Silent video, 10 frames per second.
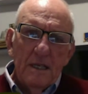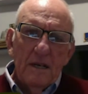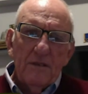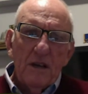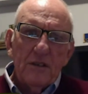
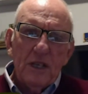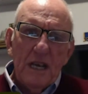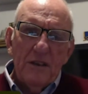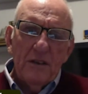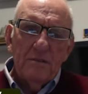got
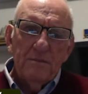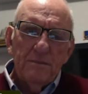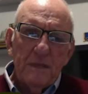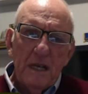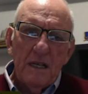together
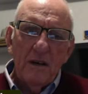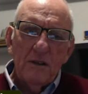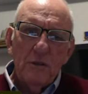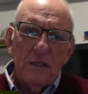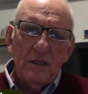and are
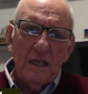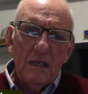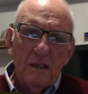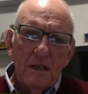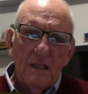addressing
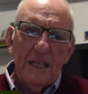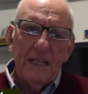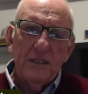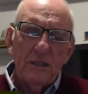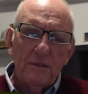a
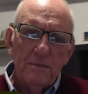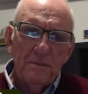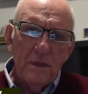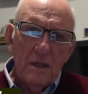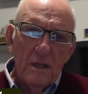letter
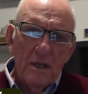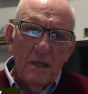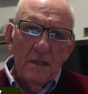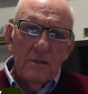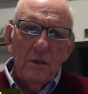
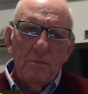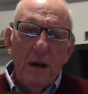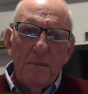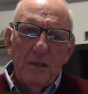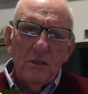to the Prime
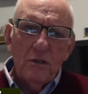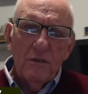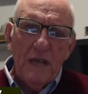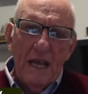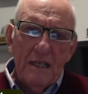Minister of
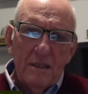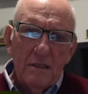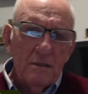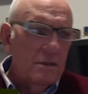Canada,